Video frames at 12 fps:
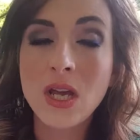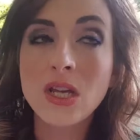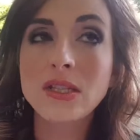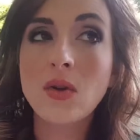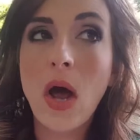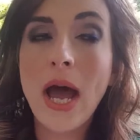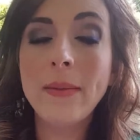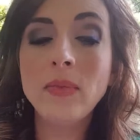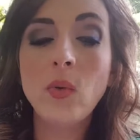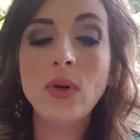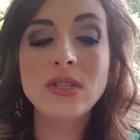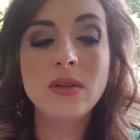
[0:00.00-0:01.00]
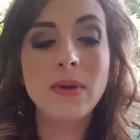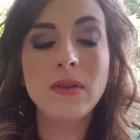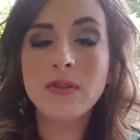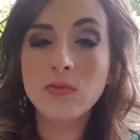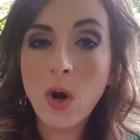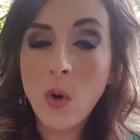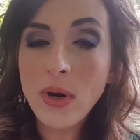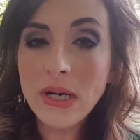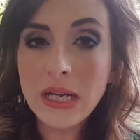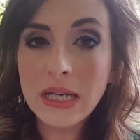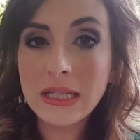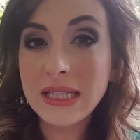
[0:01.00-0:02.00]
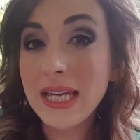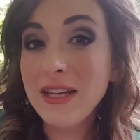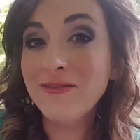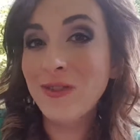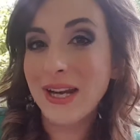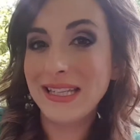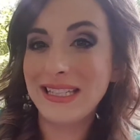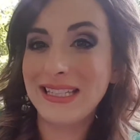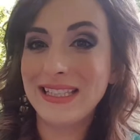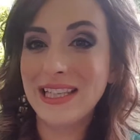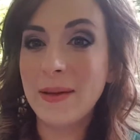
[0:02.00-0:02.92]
So I'm going to be throwing in key phrases.